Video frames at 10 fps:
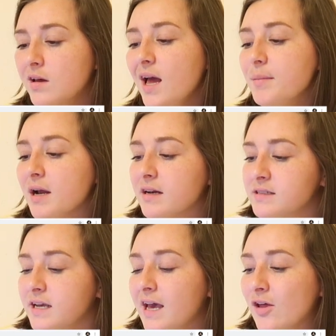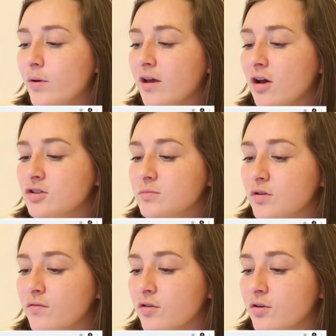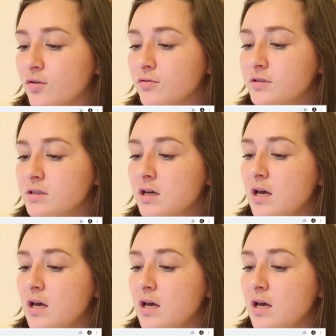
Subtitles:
I'm not gonna say Halloween costumes aren't for adults.